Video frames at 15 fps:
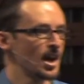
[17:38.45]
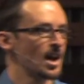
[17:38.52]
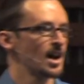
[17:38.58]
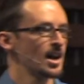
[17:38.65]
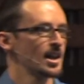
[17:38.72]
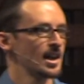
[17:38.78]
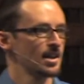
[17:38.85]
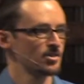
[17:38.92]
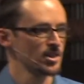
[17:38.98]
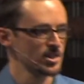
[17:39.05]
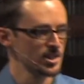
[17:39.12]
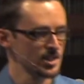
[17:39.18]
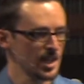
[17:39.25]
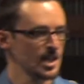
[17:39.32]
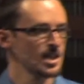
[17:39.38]
God at the
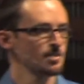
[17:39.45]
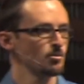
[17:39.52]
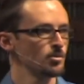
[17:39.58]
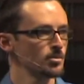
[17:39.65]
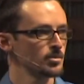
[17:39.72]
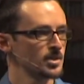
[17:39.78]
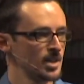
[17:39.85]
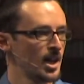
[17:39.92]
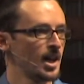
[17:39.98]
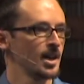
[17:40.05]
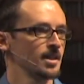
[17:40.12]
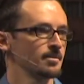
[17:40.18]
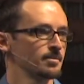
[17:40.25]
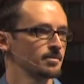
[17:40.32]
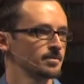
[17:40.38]
same
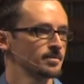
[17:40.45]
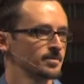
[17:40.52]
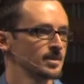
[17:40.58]
time.